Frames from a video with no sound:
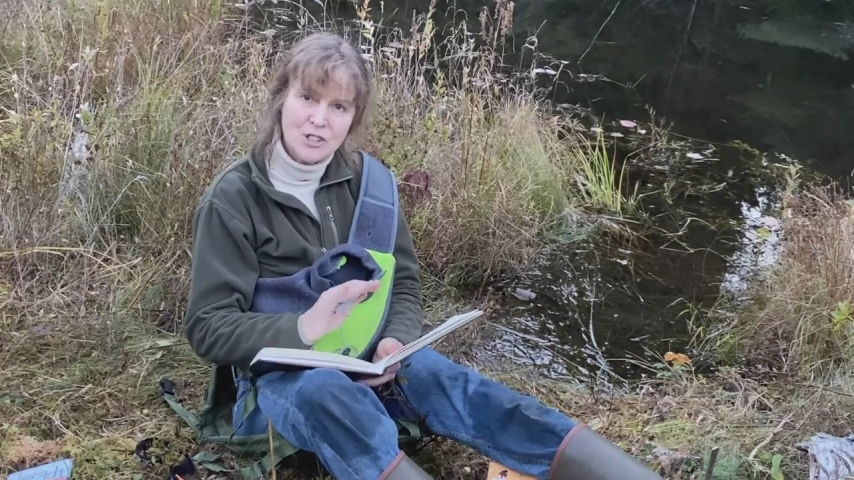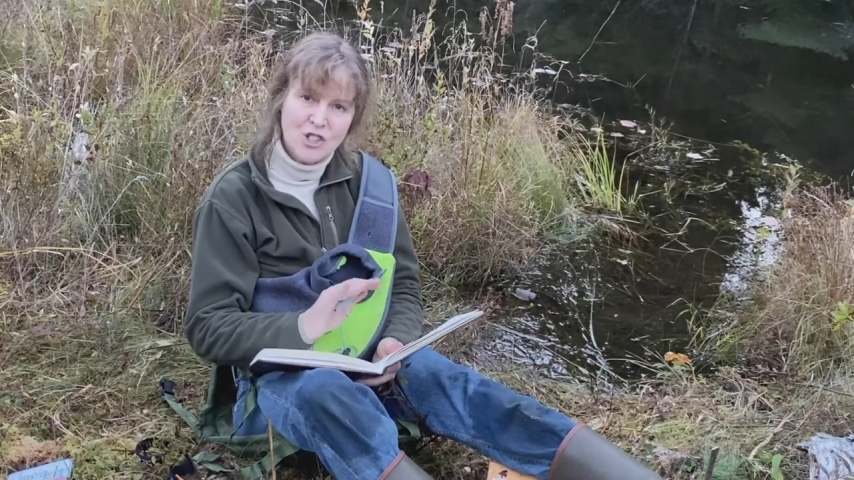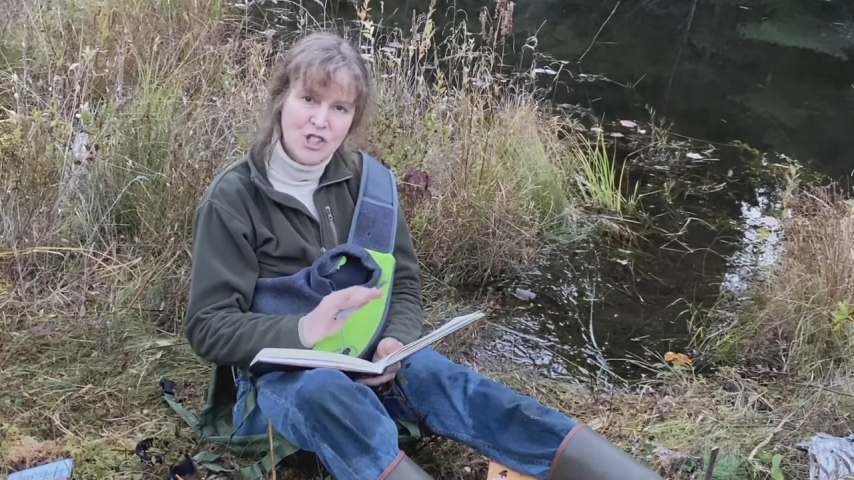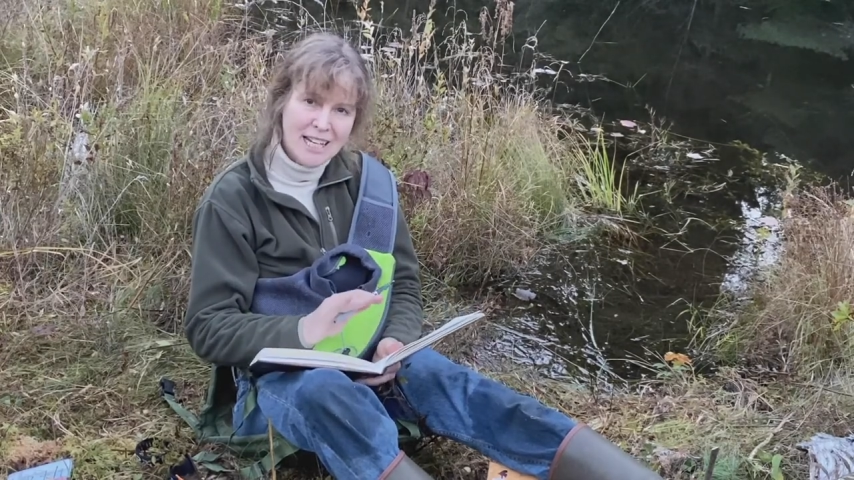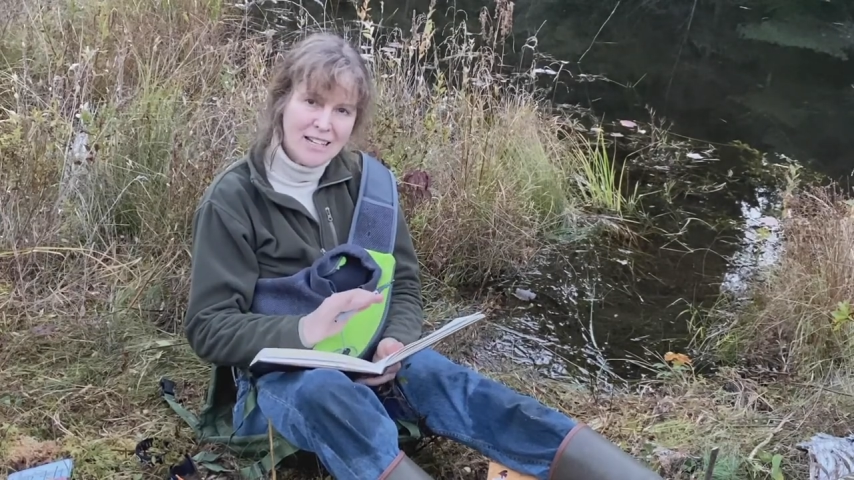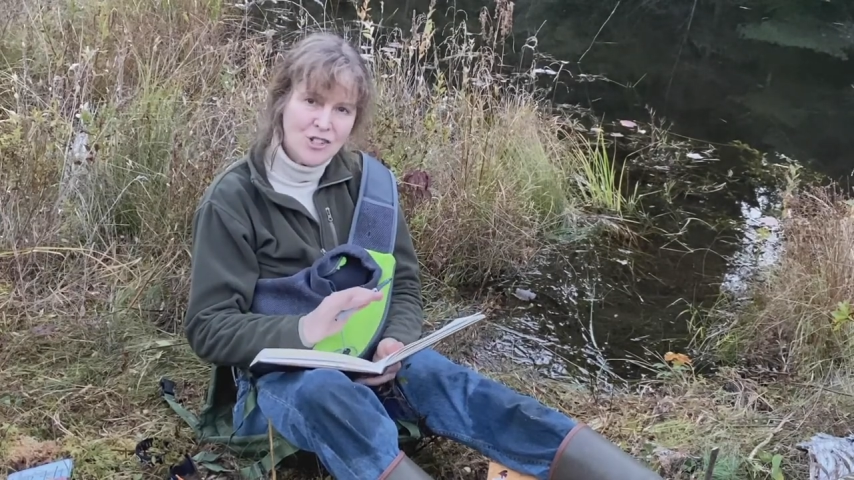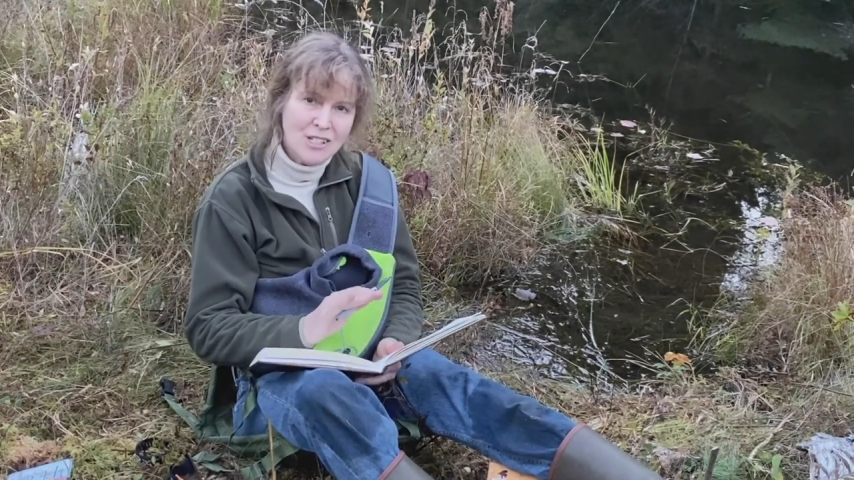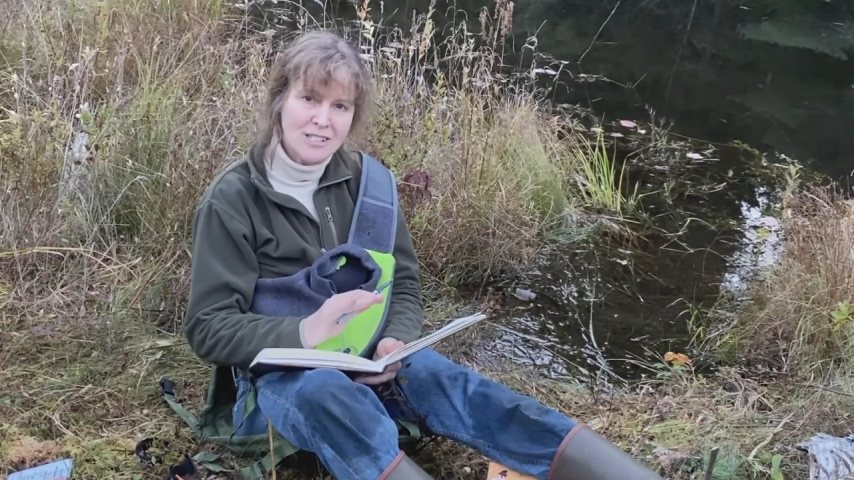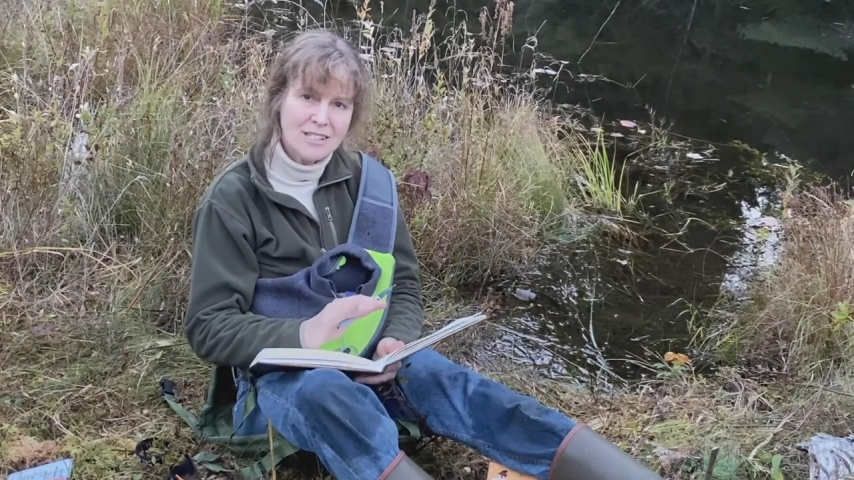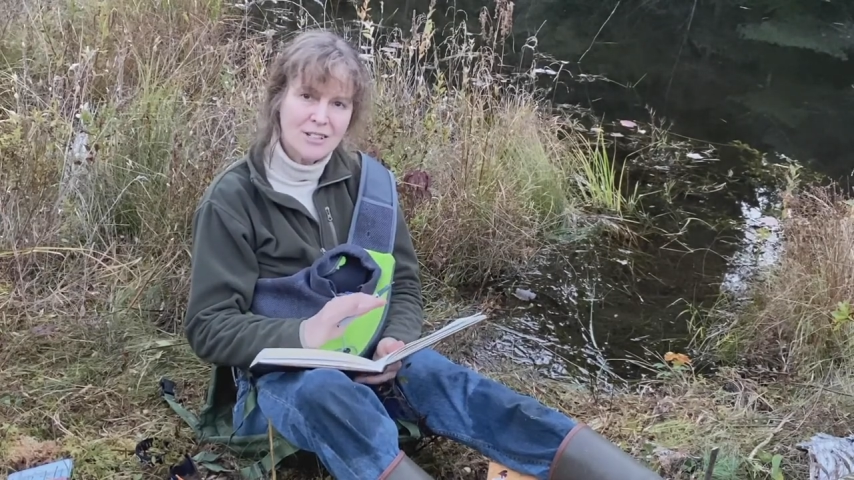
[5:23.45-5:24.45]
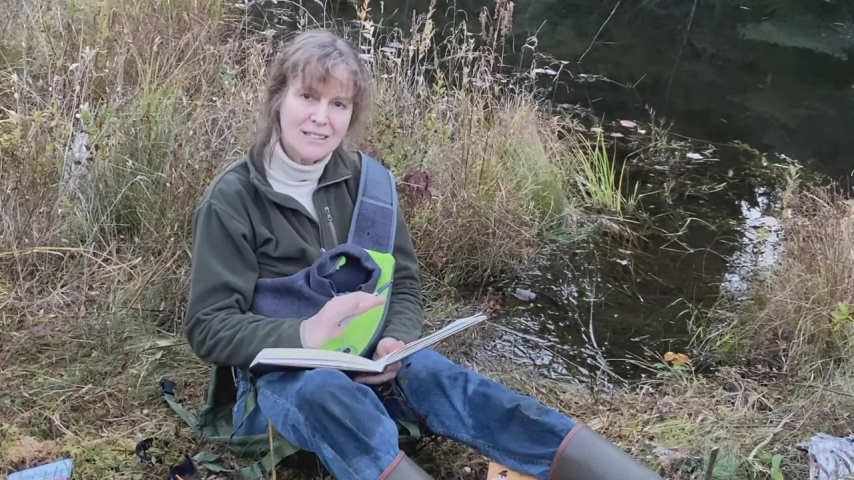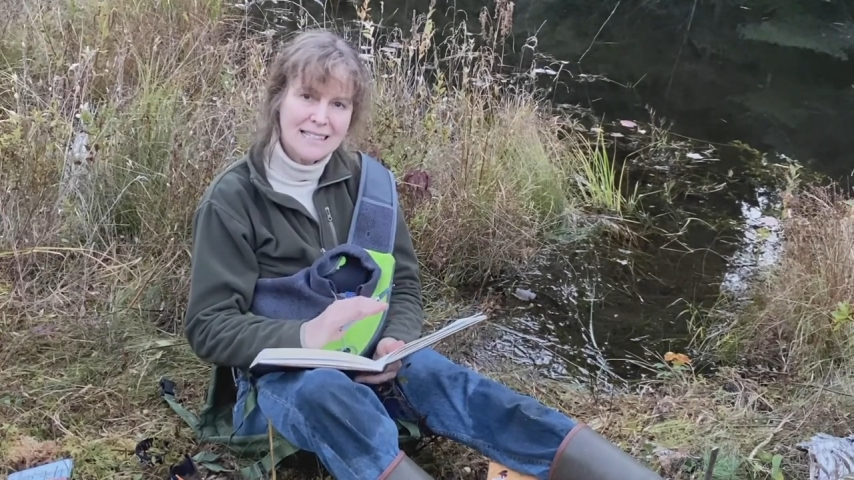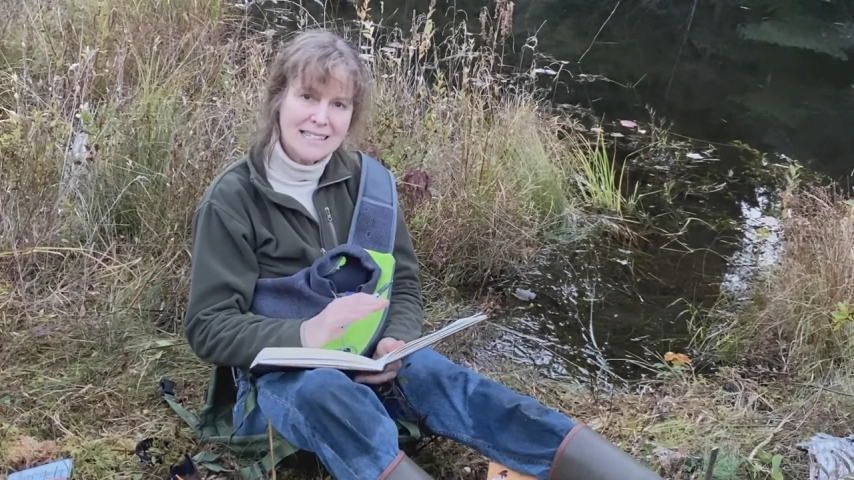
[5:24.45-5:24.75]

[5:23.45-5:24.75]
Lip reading: changes during